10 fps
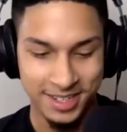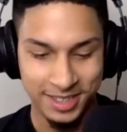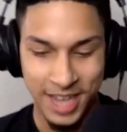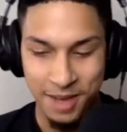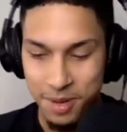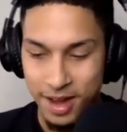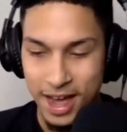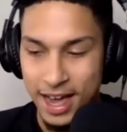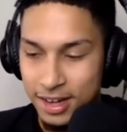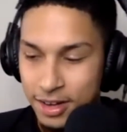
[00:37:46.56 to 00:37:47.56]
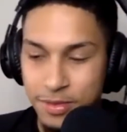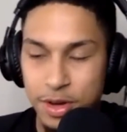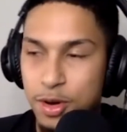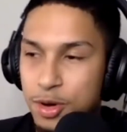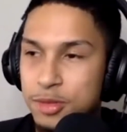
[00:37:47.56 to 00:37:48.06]
Yeah, but I love the
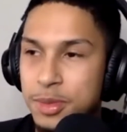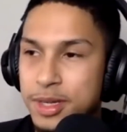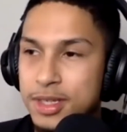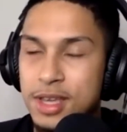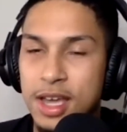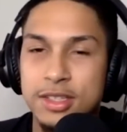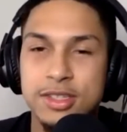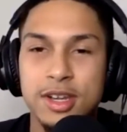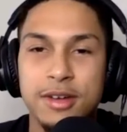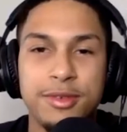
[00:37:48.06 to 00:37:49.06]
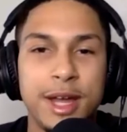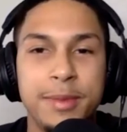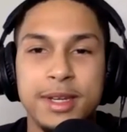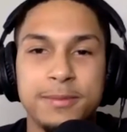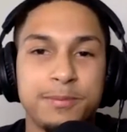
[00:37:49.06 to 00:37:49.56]
cold because I just love. I
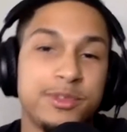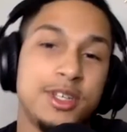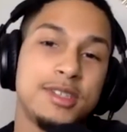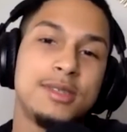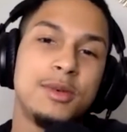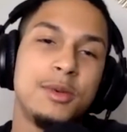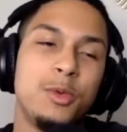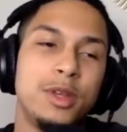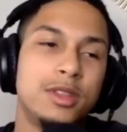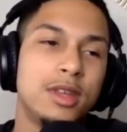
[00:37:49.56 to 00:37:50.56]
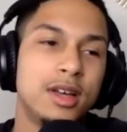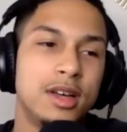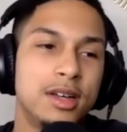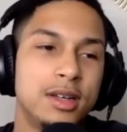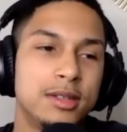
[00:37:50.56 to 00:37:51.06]
mean, just with
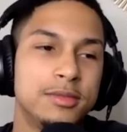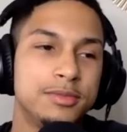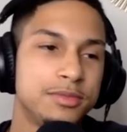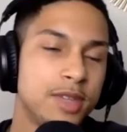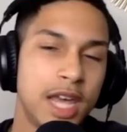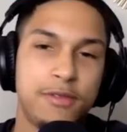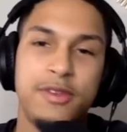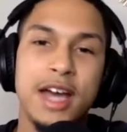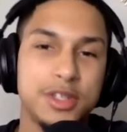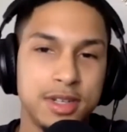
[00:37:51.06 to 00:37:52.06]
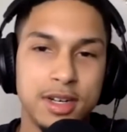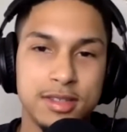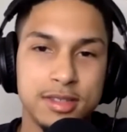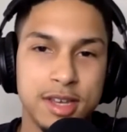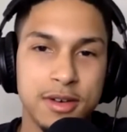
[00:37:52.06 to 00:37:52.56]
the like fashion in
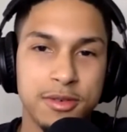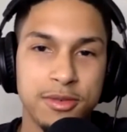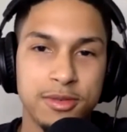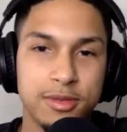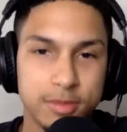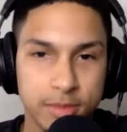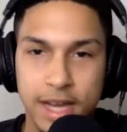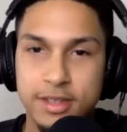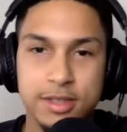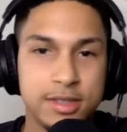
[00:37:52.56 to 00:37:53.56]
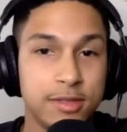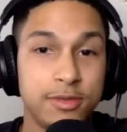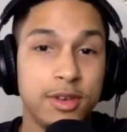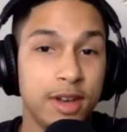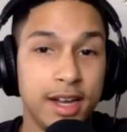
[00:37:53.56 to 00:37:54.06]
itself, I just
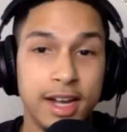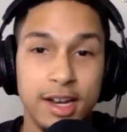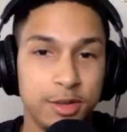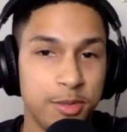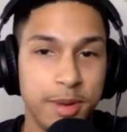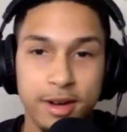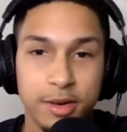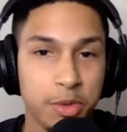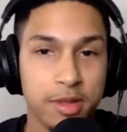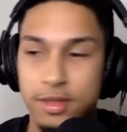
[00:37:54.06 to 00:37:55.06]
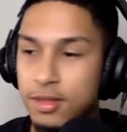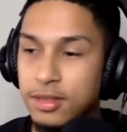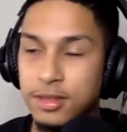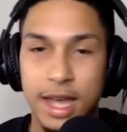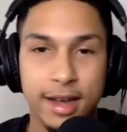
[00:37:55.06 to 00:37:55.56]
feel like I look better with
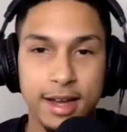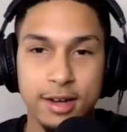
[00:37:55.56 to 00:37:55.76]
that kind of